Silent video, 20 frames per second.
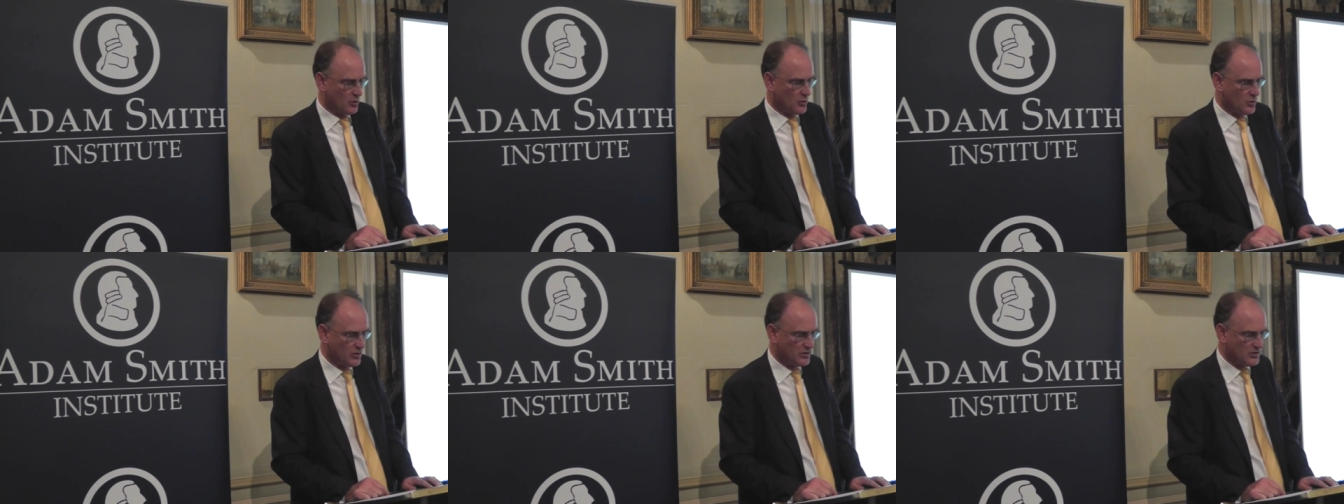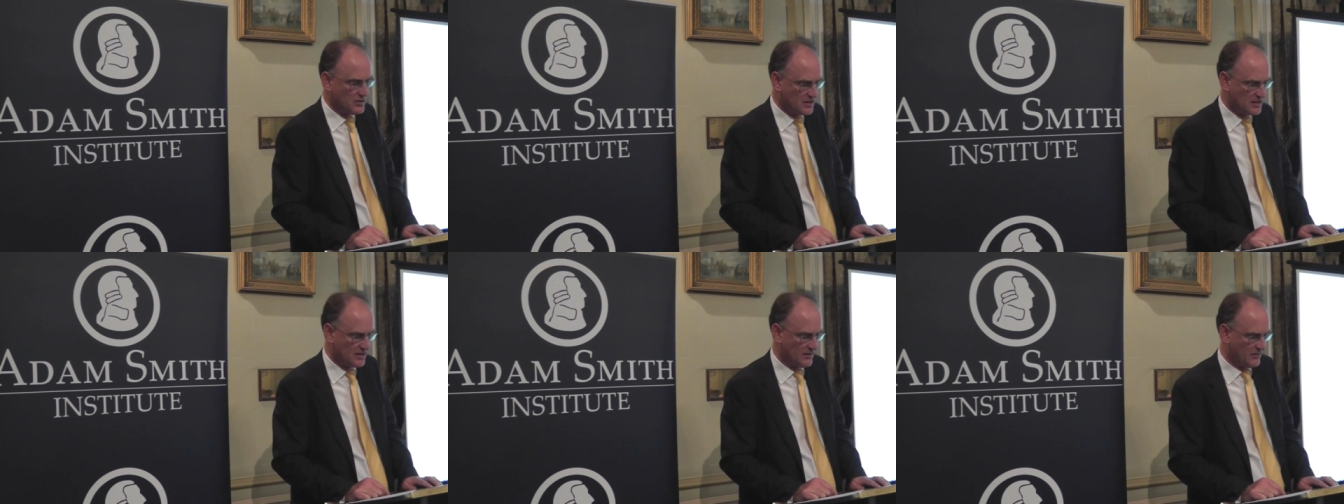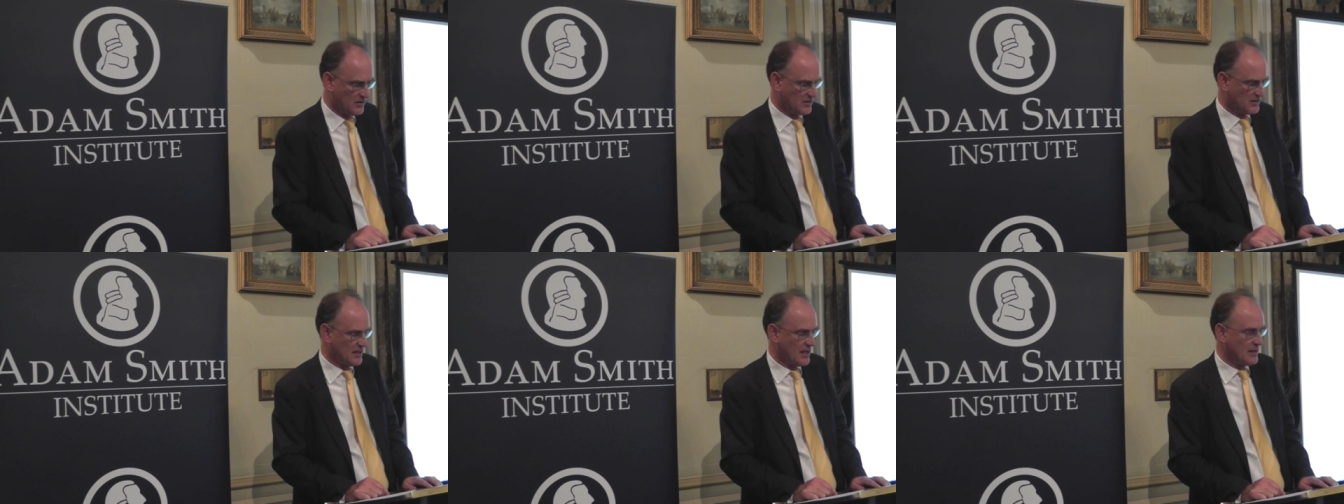organs
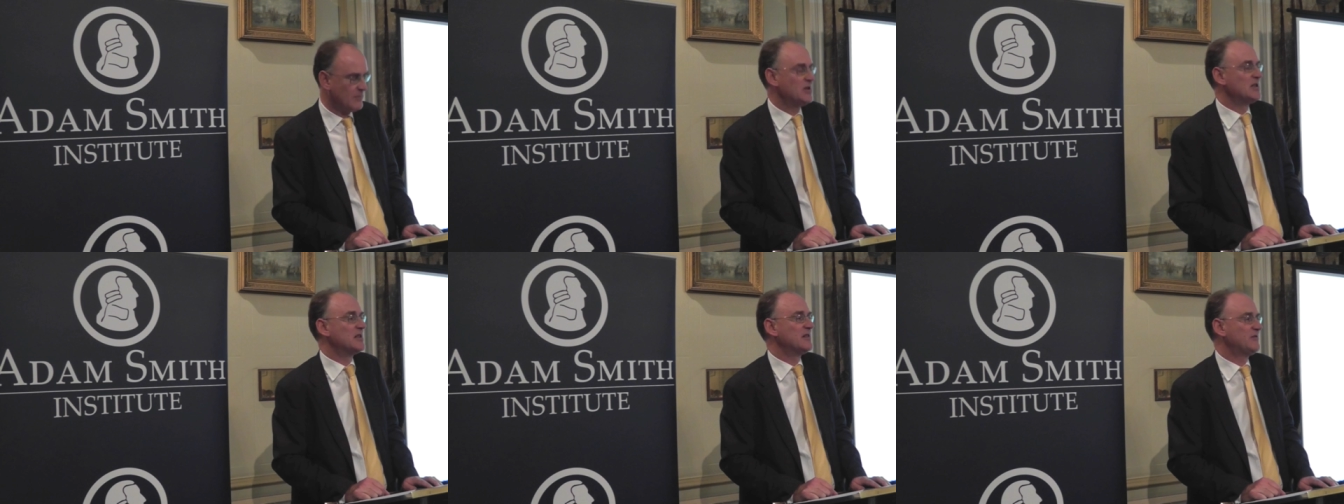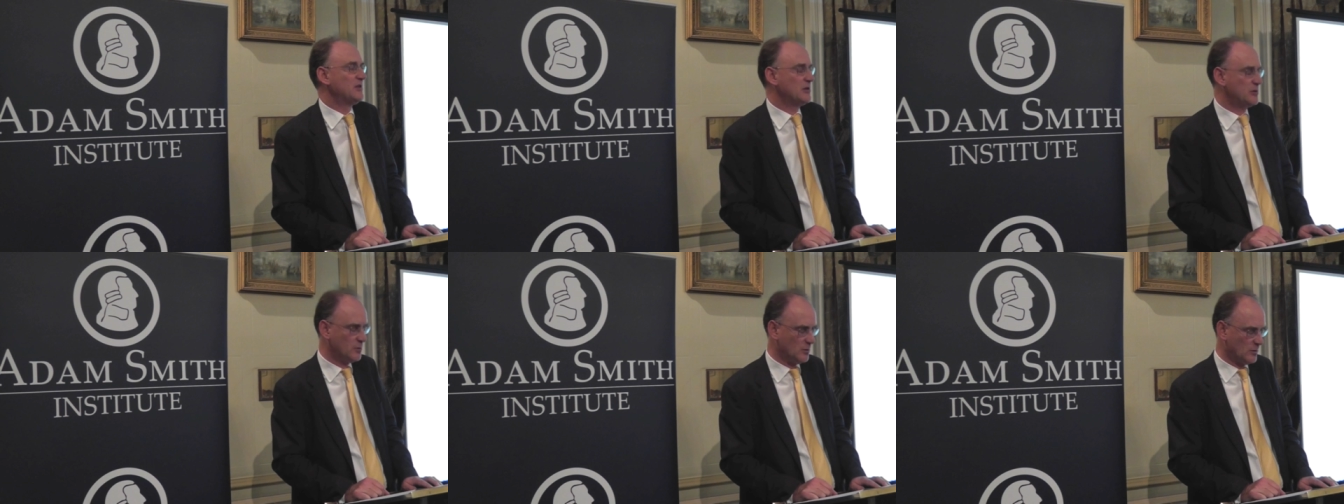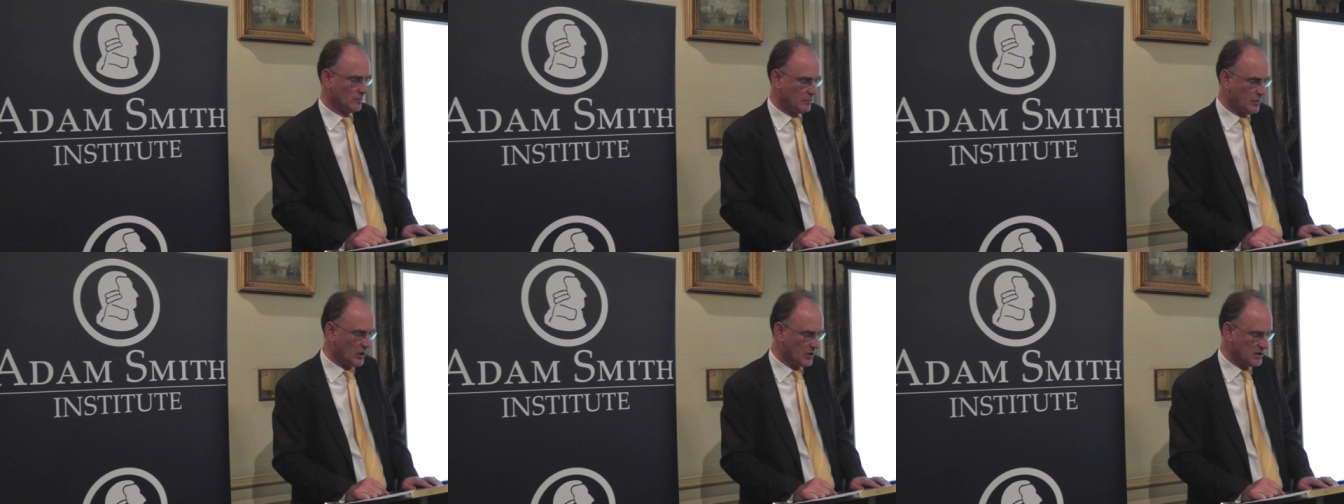of the same
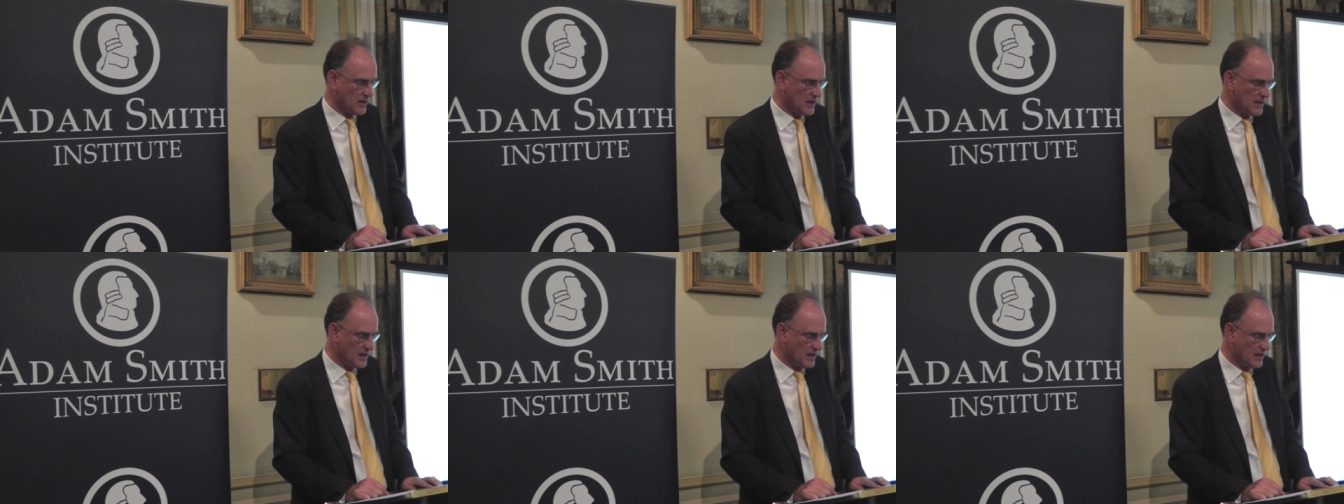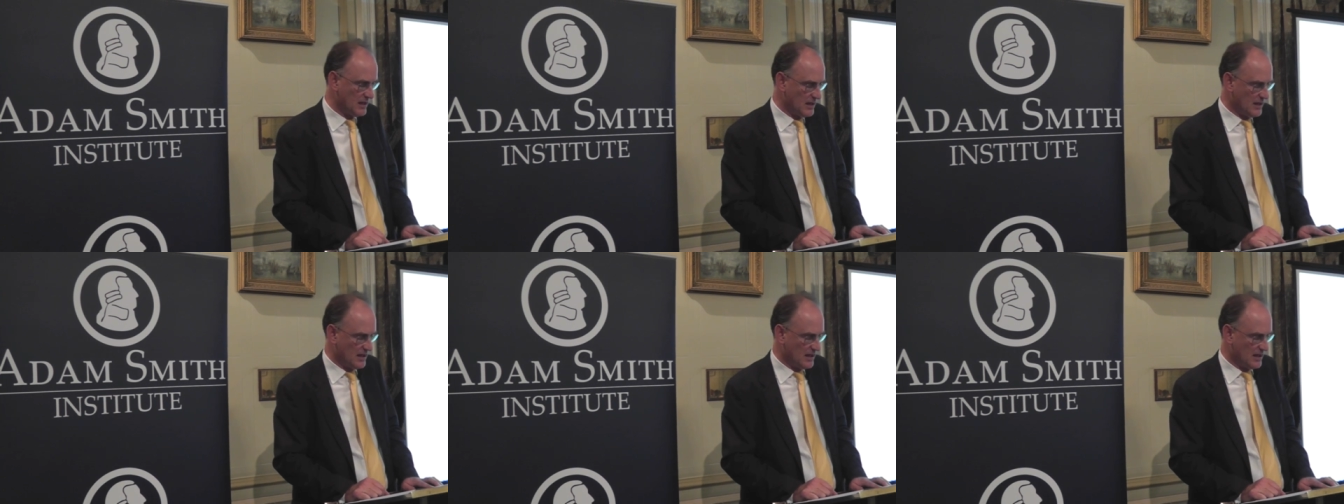individual body,